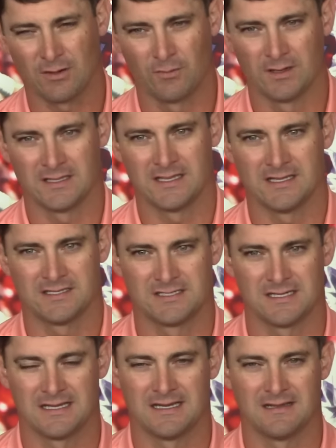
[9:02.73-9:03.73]
And really, it's
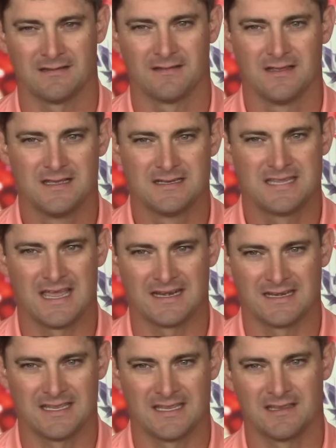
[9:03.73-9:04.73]
uh,
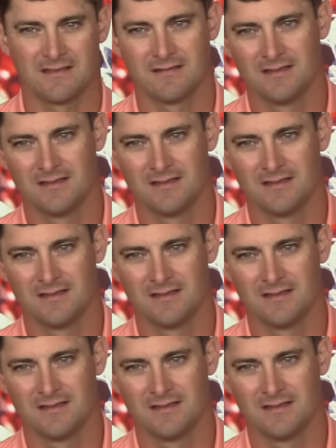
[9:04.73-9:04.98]
technique,